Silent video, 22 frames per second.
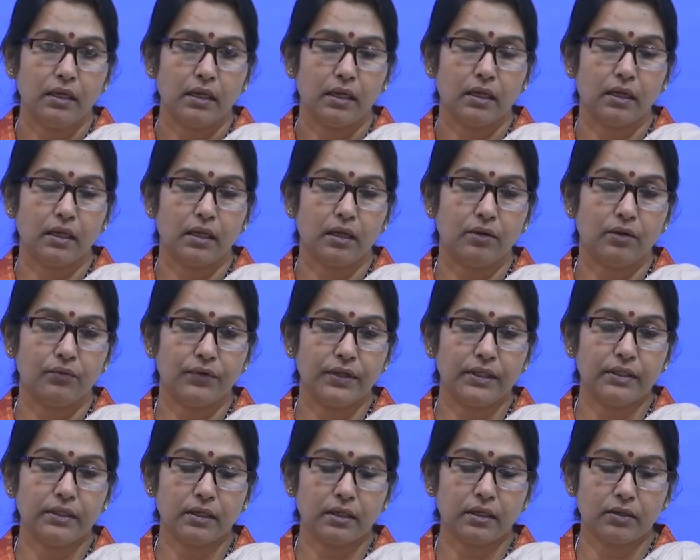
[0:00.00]

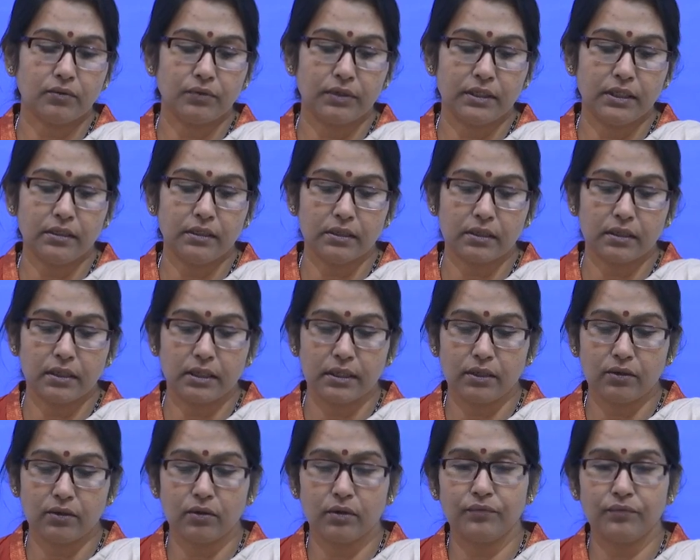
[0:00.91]
within the
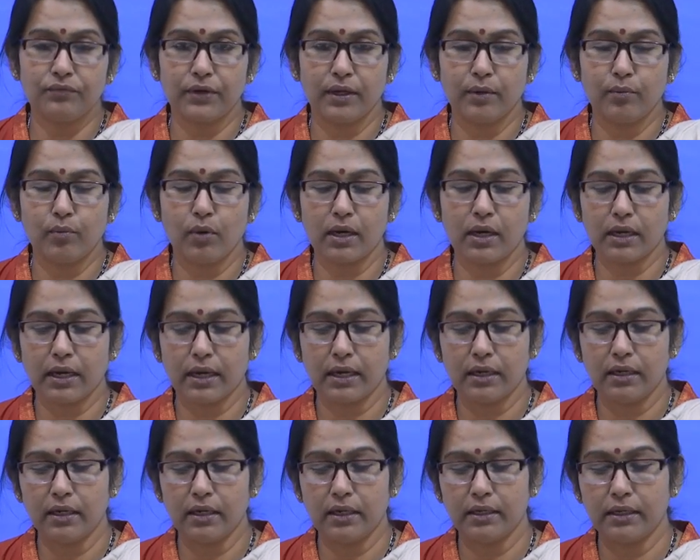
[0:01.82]
curriculum framework
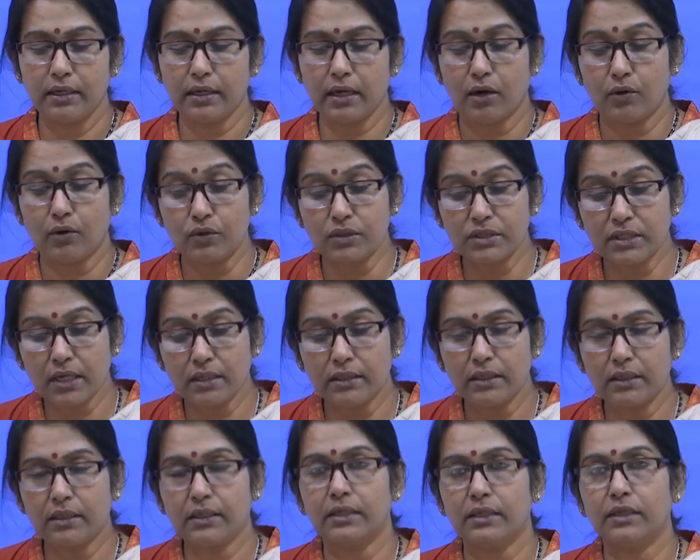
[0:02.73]
and learning outside
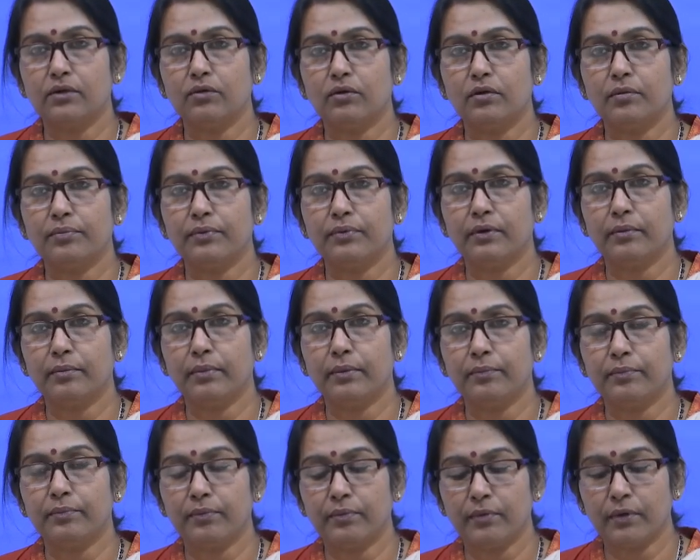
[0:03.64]
the curriculum
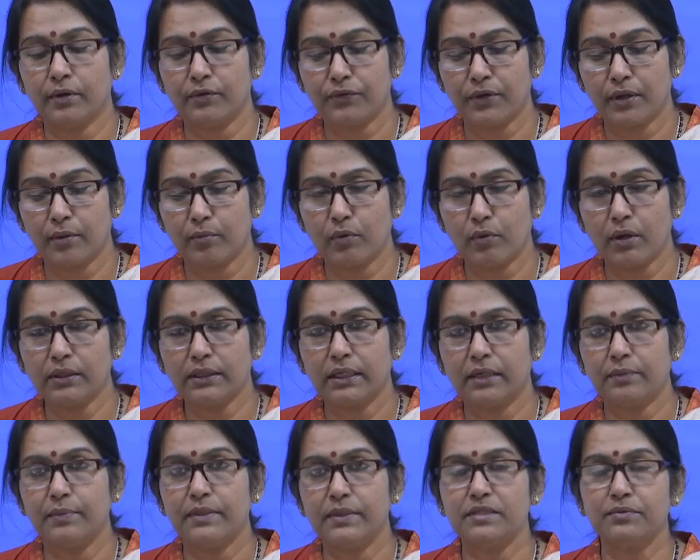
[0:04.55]
framework,
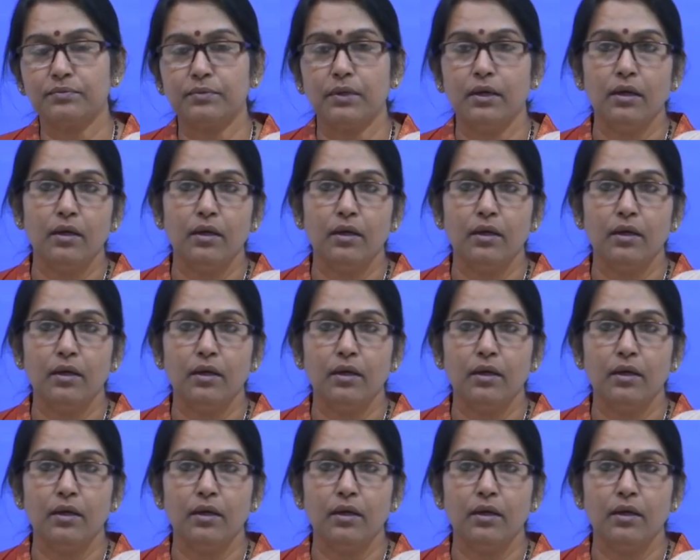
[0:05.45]
that means